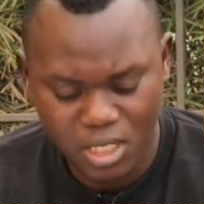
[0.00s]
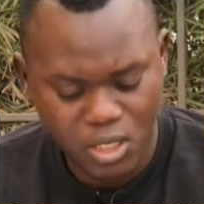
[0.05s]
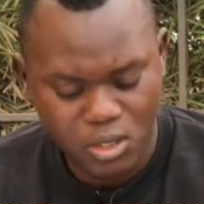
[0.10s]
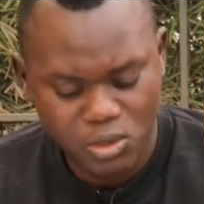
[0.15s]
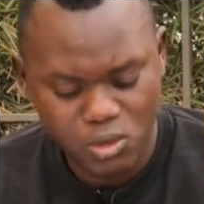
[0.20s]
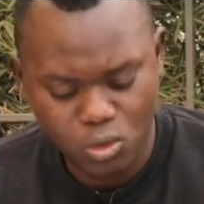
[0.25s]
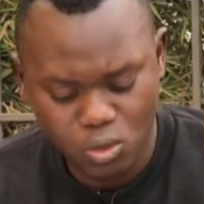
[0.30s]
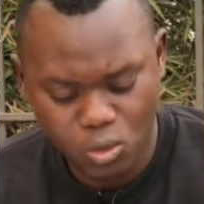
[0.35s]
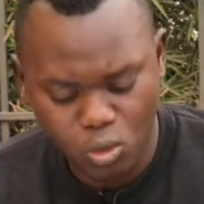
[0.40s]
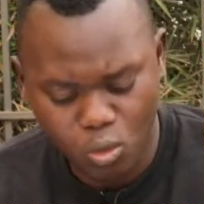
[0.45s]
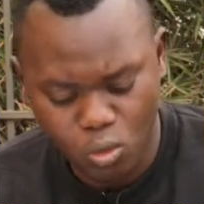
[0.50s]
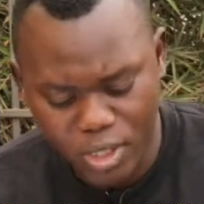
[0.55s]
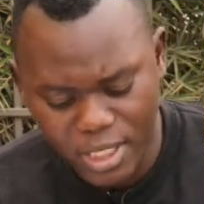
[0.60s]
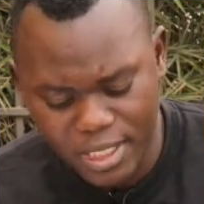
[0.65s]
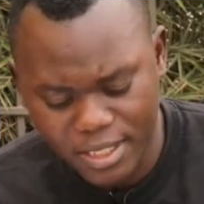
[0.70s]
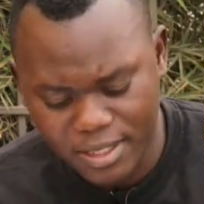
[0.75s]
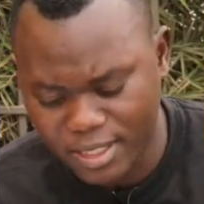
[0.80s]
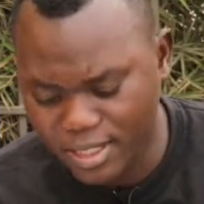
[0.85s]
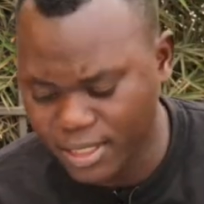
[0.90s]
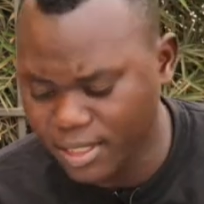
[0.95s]
So
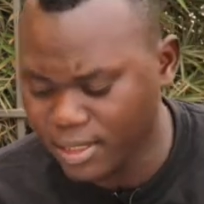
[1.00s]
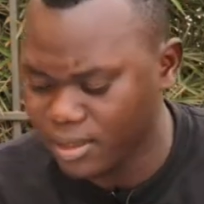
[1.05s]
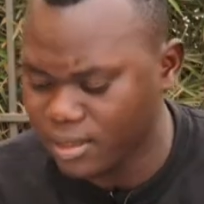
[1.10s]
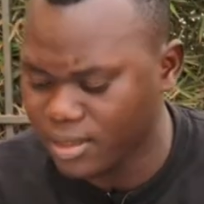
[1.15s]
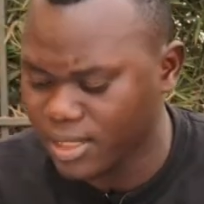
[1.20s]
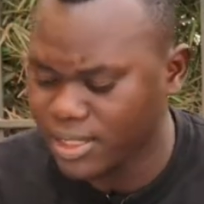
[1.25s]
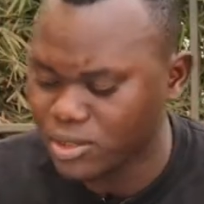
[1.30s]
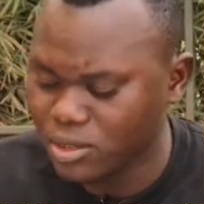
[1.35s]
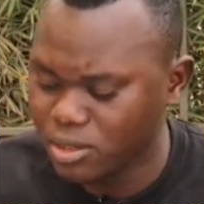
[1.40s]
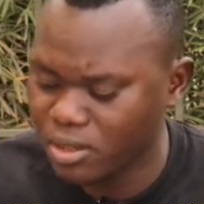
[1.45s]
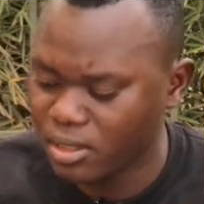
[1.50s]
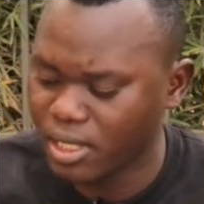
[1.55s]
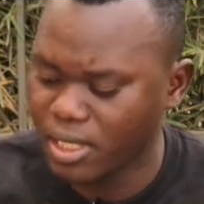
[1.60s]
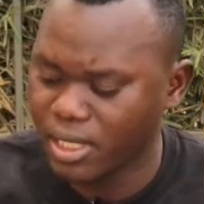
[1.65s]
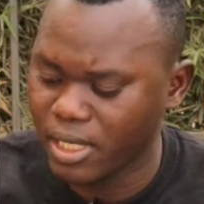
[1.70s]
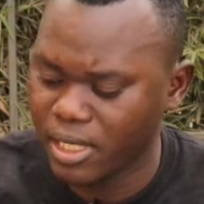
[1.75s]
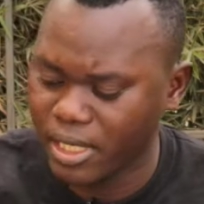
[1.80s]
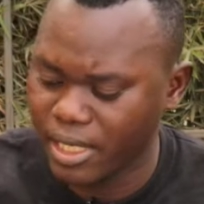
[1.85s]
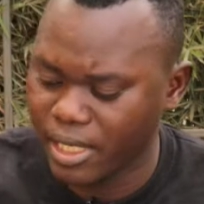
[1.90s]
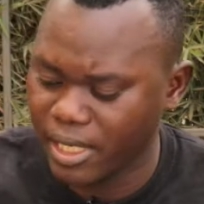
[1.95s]
one thing that
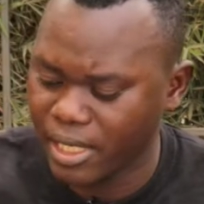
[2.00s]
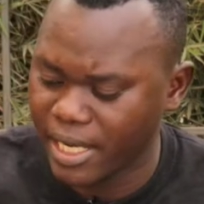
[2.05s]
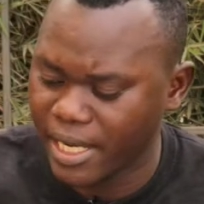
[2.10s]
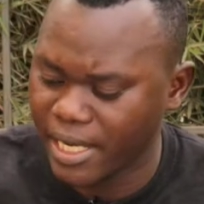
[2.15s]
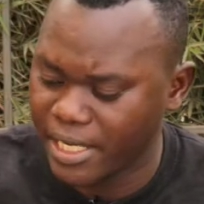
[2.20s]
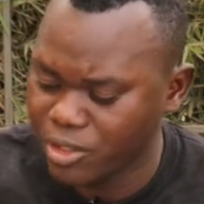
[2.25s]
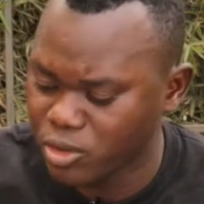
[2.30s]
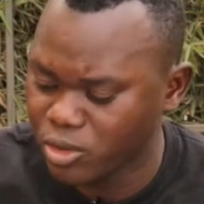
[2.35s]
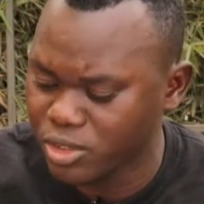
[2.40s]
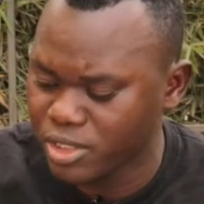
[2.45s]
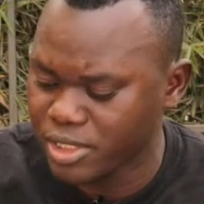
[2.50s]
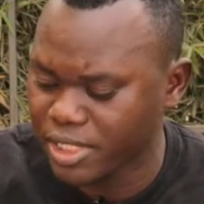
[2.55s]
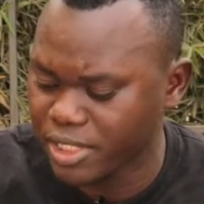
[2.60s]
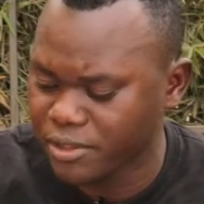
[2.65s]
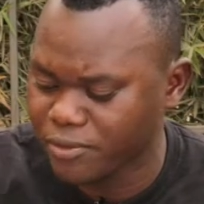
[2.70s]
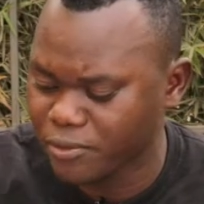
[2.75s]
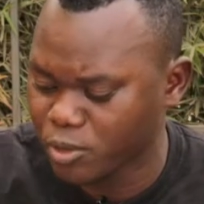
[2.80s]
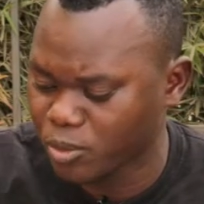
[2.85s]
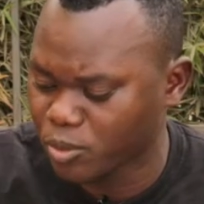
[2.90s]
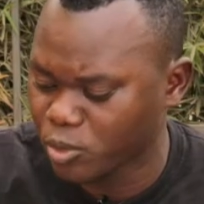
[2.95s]
I don't
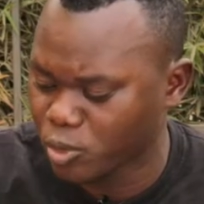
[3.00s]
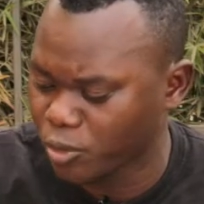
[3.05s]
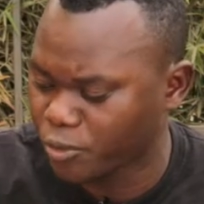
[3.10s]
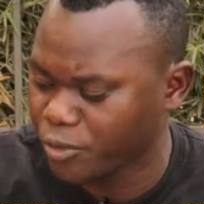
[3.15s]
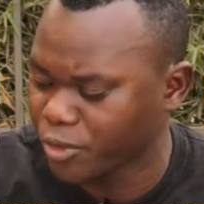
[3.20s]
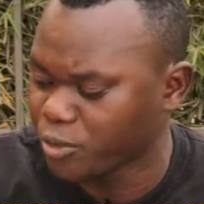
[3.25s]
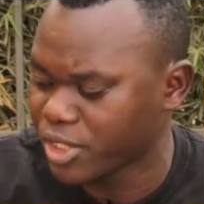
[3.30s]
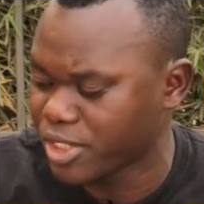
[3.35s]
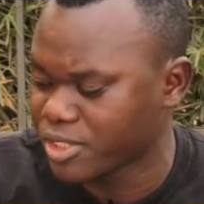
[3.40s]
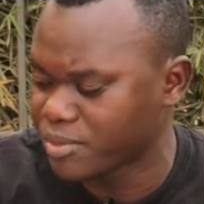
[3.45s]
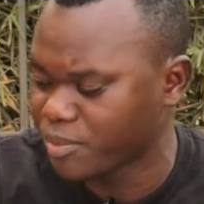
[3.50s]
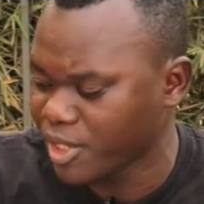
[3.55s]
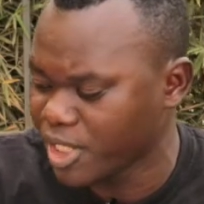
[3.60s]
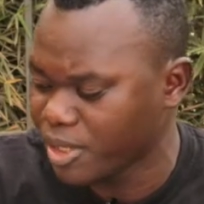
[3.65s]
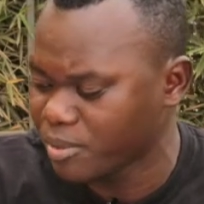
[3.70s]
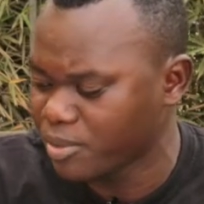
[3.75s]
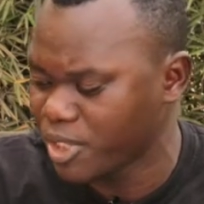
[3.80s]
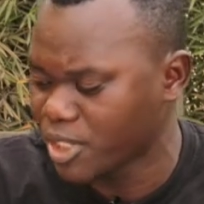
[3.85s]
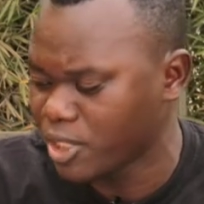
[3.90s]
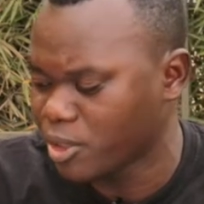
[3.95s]
get from Koffi, which
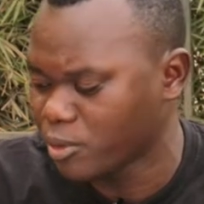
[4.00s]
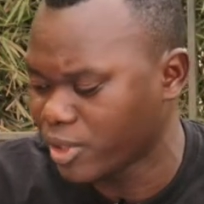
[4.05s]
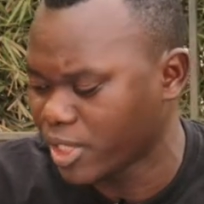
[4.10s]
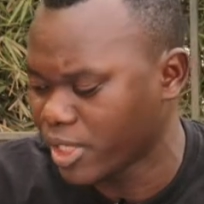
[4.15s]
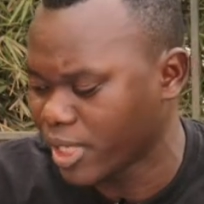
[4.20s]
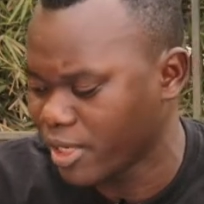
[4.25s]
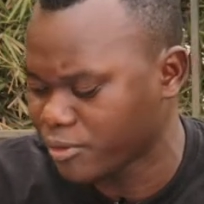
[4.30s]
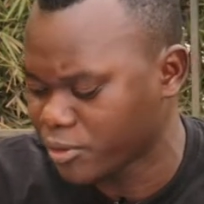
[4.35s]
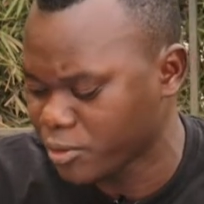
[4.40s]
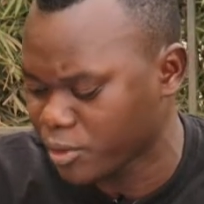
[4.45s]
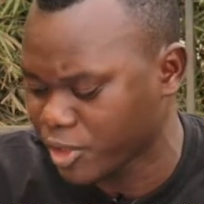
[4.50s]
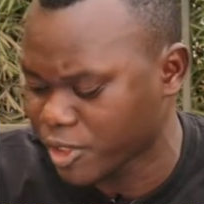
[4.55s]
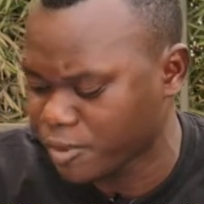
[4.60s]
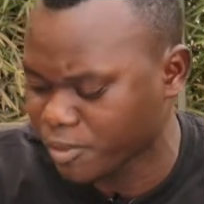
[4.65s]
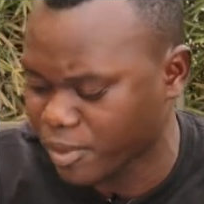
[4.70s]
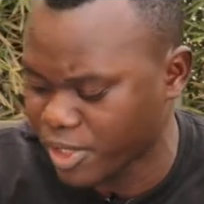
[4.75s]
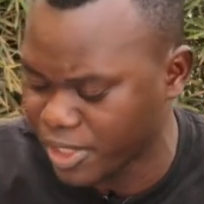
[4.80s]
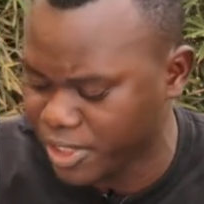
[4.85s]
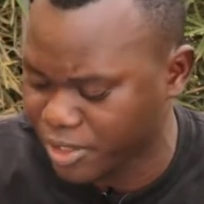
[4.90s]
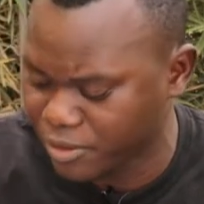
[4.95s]
maybe he will have to
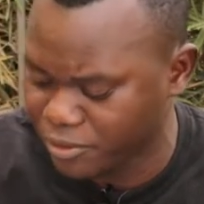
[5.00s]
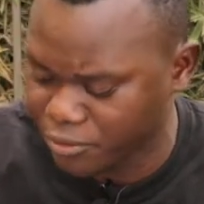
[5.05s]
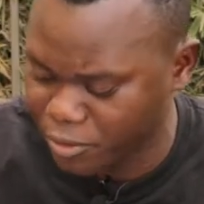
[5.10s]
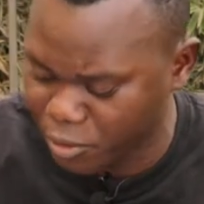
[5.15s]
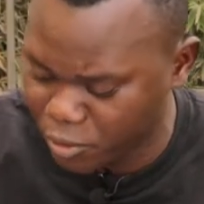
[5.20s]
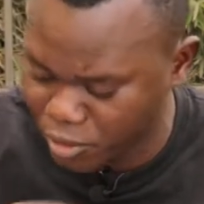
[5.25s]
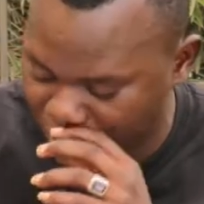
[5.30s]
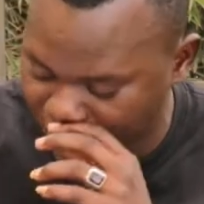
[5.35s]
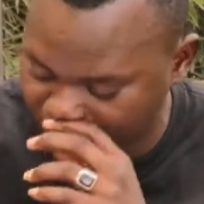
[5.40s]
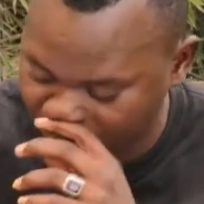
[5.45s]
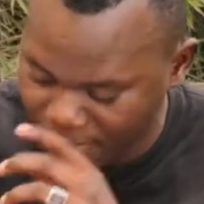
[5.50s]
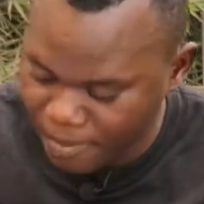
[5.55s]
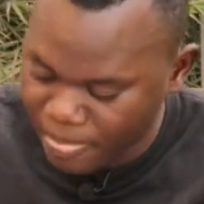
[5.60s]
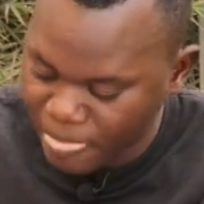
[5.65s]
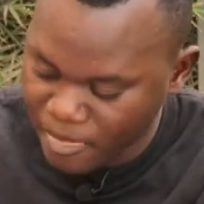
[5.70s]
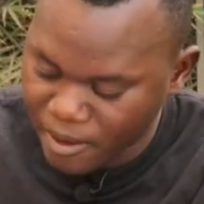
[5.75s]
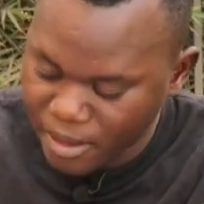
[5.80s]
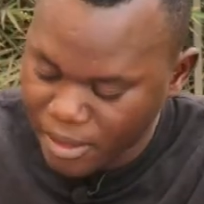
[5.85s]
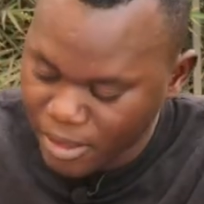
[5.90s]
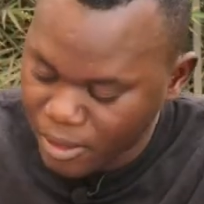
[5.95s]
explain in future,
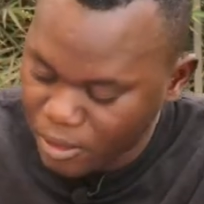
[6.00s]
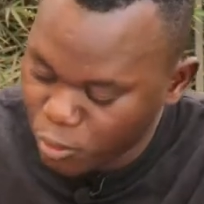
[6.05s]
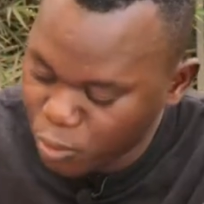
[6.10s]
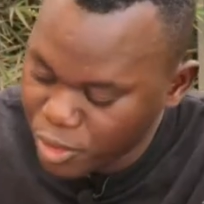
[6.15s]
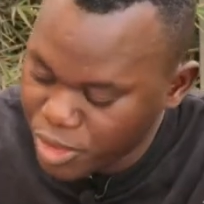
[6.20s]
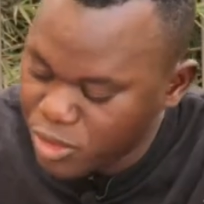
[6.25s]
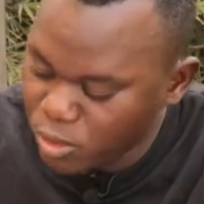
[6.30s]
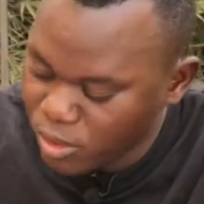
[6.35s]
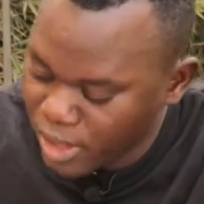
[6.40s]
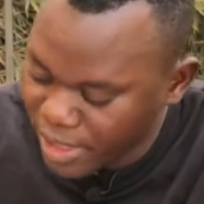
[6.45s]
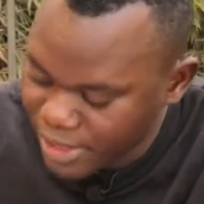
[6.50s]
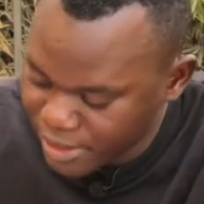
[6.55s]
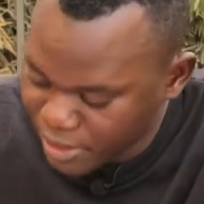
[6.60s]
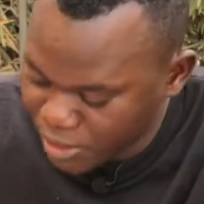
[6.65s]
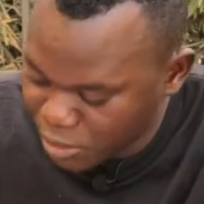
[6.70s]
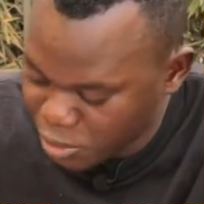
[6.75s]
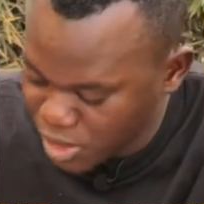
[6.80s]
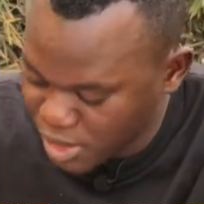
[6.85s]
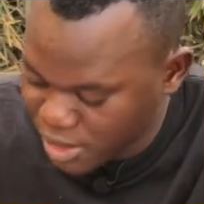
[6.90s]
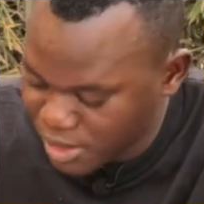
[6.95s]
which Sukari
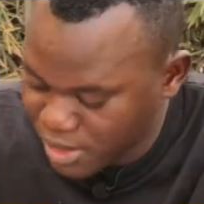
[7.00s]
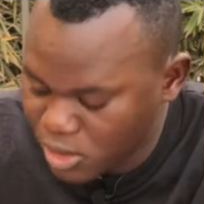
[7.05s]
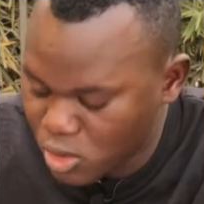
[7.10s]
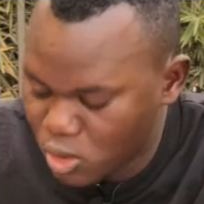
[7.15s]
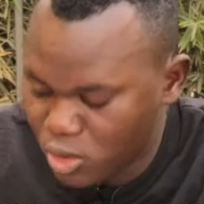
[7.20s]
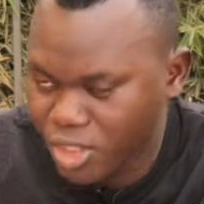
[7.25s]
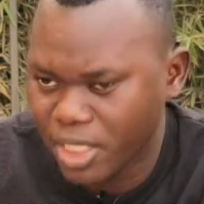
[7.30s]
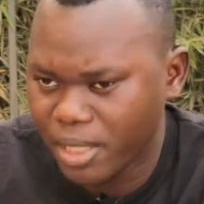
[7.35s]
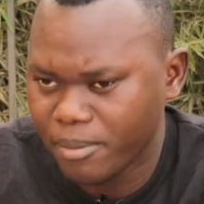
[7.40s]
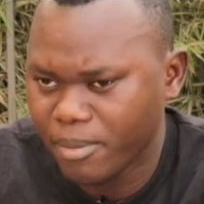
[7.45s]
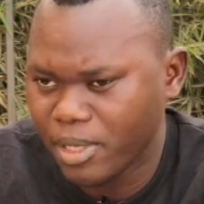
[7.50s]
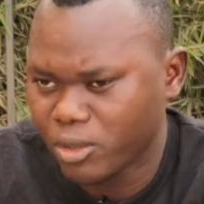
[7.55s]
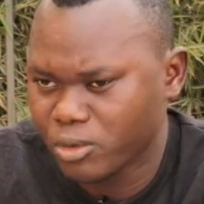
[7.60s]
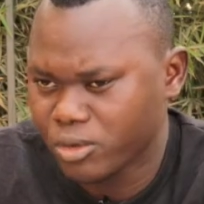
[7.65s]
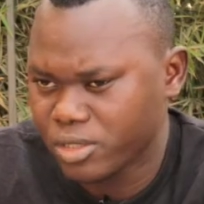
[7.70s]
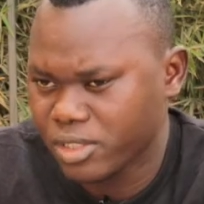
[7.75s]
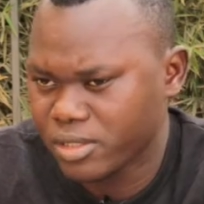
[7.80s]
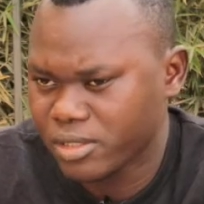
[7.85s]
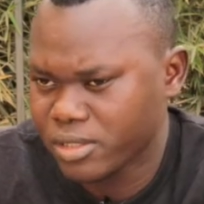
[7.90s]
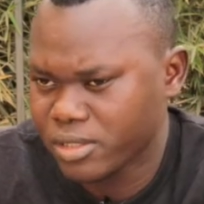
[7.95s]
News is he talking about,